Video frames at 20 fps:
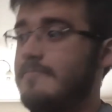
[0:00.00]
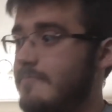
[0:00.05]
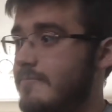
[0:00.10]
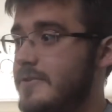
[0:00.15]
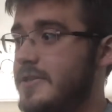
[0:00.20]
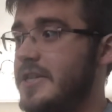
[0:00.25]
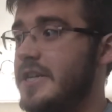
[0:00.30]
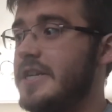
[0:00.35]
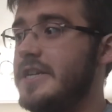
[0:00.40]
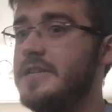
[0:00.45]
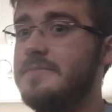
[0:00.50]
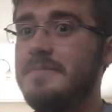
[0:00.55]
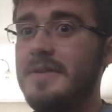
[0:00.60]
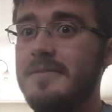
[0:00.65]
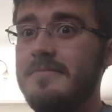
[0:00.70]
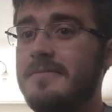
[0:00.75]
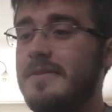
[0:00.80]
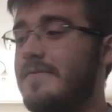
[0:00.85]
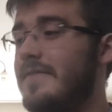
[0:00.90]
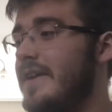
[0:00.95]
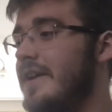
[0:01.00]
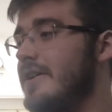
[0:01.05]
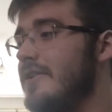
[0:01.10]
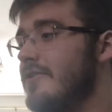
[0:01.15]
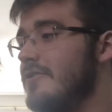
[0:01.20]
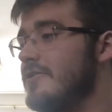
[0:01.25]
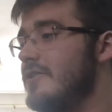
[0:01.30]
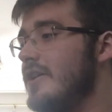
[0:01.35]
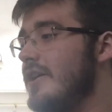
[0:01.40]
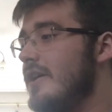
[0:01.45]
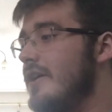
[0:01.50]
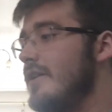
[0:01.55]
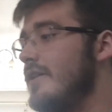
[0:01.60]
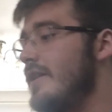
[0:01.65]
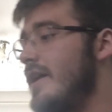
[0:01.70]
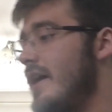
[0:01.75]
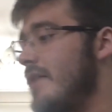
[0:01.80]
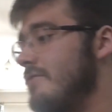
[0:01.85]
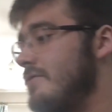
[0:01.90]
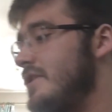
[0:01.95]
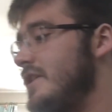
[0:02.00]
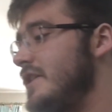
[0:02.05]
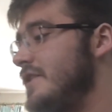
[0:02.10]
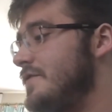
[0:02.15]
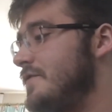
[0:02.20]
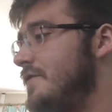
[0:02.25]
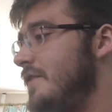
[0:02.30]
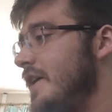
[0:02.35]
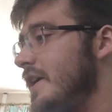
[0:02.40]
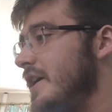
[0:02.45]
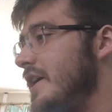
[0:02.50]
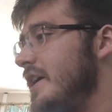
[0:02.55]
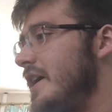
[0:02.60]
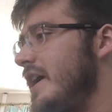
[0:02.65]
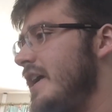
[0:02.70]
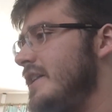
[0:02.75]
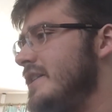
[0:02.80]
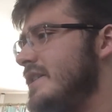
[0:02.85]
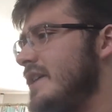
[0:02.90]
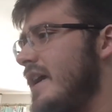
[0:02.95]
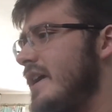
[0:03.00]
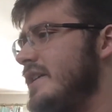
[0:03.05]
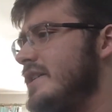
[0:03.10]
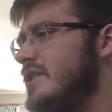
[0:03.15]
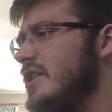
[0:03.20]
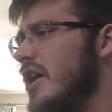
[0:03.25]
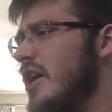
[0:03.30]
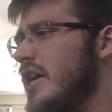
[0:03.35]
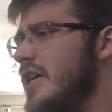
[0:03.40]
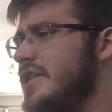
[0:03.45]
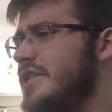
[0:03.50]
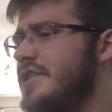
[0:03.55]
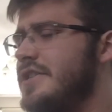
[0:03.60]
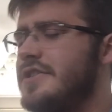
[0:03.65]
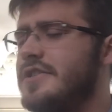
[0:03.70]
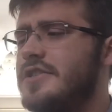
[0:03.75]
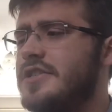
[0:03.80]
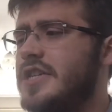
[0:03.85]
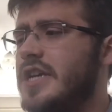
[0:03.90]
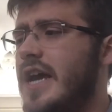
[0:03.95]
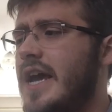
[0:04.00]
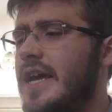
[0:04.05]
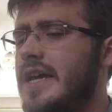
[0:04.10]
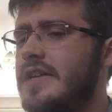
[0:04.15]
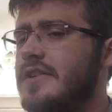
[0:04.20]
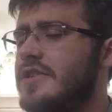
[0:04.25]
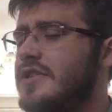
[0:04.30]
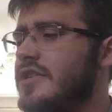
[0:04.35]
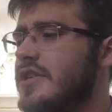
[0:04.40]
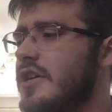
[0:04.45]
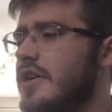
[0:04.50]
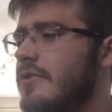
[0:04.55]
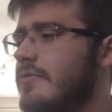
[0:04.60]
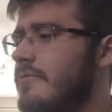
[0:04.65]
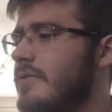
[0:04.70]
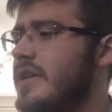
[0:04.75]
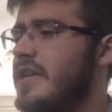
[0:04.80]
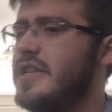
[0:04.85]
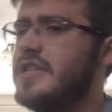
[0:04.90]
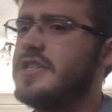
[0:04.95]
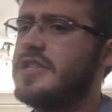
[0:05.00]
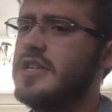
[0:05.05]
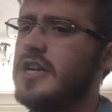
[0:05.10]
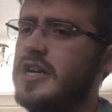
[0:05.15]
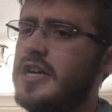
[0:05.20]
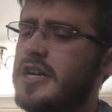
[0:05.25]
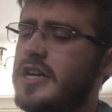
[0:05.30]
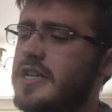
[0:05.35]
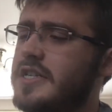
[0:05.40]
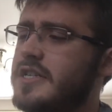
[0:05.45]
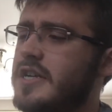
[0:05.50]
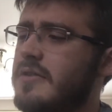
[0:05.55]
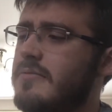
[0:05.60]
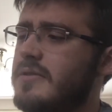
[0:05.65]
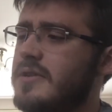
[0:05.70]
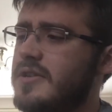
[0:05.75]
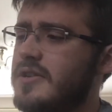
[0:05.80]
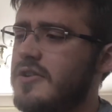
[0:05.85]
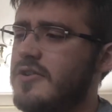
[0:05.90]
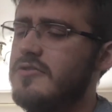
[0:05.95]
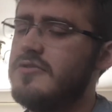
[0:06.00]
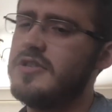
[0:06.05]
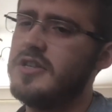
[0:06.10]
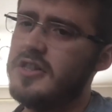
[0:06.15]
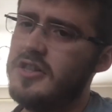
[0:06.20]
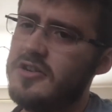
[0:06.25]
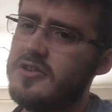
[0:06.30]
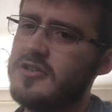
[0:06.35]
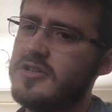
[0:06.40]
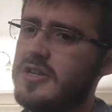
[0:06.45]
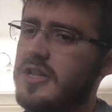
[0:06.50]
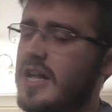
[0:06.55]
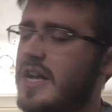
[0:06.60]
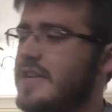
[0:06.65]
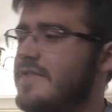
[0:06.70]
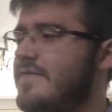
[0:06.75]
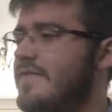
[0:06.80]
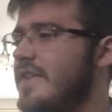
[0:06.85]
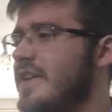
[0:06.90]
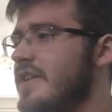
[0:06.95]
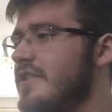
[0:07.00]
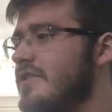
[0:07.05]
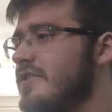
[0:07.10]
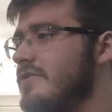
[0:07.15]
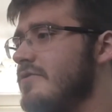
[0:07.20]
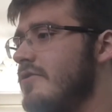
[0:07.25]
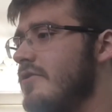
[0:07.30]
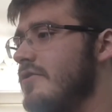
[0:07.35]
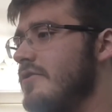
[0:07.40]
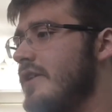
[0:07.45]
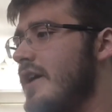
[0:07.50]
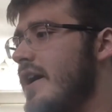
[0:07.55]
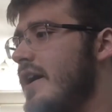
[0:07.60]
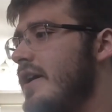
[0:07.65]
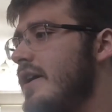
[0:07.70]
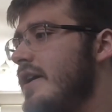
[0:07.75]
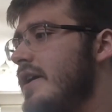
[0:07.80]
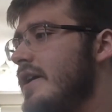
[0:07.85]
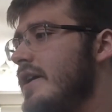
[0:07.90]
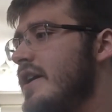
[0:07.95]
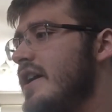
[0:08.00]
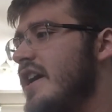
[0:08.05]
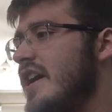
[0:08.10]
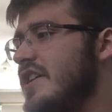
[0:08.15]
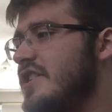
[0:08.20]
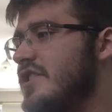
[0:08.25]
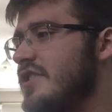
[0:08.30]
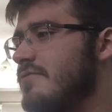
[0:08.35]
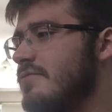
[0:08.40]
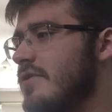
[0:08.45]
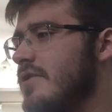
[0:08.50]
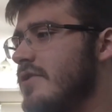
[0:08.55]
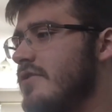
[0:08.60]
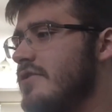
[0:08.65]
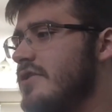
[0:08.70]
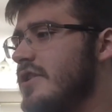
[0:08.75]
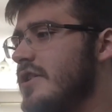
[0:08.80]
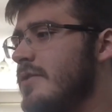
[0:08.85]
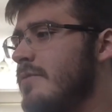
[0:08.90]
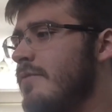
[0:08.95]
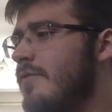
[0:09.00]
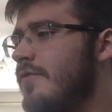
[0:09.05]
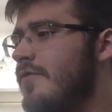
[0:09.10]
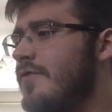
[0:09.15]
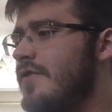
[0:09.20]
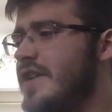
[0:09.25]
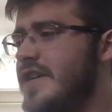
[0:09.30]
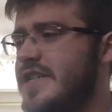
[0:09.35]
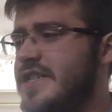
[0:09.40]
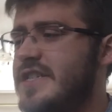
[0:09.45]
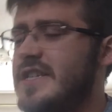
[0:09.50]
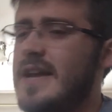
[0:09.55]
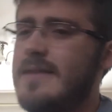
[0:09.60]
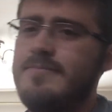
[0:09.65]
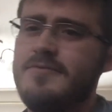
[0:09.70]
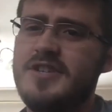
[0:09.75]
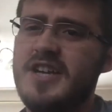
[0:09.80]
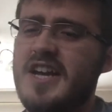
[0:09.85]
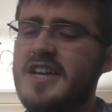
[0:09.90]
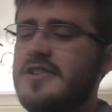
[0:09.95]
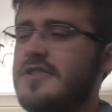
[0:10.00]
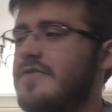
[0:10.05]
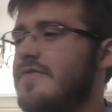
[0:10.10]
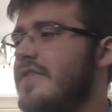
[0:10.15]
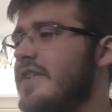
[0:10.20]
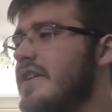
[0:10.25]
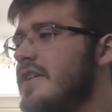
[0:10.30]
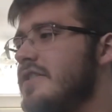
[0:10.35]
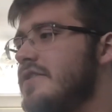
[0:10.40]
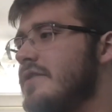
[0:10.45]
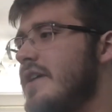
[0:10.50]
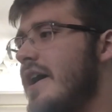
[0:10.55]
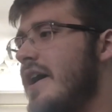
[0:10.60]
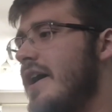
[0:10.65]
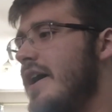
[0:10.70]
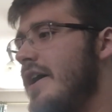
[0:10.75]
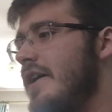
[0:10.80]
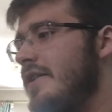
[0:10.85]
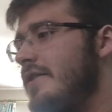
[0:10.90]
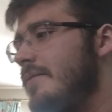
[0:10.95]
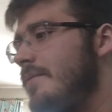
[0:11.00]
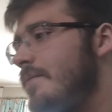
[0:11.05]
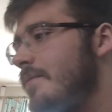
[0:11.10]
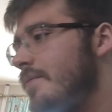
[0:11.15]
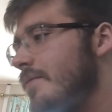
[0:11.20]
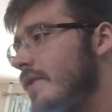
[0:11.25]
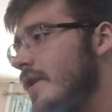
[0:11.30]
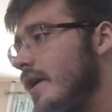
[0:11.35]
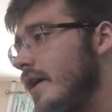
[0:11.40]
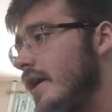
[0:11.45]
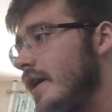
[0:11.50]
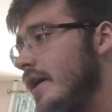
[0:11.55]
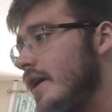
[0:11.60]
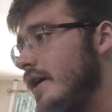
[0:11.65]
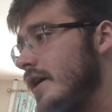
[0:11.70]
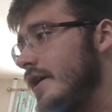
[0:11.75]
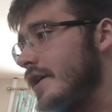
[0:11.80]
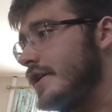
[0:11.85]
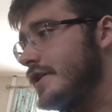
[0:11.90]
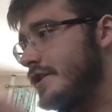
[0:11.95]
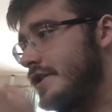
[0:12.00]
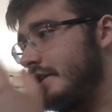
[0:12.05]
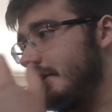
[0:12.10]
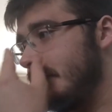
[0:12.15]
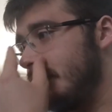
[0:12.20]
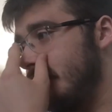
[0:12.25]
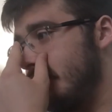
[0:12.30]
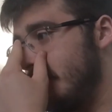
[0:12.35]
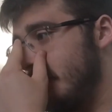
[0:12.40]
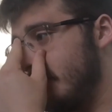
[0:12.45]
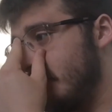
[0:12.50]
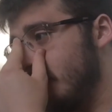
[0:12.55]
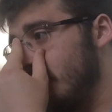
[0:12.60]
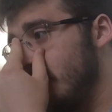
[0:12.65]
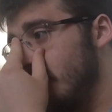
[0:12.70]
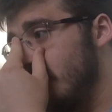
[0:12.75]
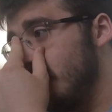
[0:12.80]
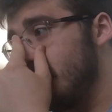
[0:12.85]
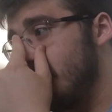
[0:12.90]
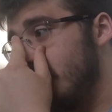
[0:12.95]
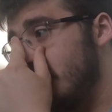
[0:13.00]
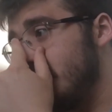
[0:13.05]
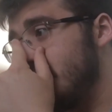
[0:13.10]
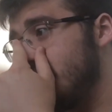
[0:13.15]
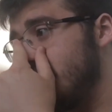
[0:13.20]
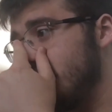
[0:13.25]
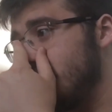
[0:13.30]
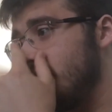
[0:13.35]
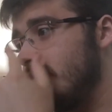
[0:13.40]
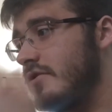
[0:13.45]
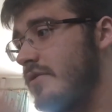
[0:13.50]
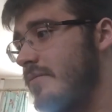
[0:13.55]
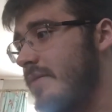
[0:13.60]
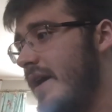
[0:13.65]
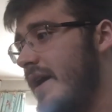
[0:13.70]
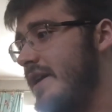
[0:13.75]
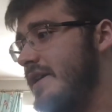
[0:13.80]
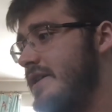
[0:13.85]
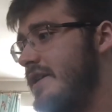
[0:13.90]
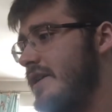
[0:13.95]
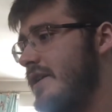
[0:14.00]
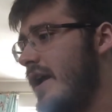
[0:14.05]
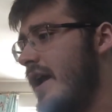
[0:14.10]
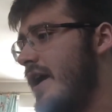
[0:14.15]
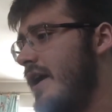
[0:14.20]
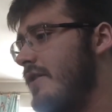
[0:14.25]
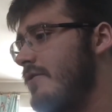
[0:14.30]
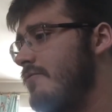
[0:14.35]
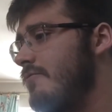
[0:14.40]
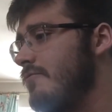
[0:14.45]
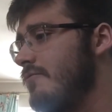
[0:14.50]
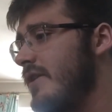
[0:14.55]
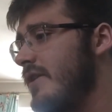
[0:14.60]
she's been revealed. Now this figure, it's a Titan change, so it's not one of your deluxe class figures or all that. It's just one of those 3-step changer figures, and the toy wise does look amazing, and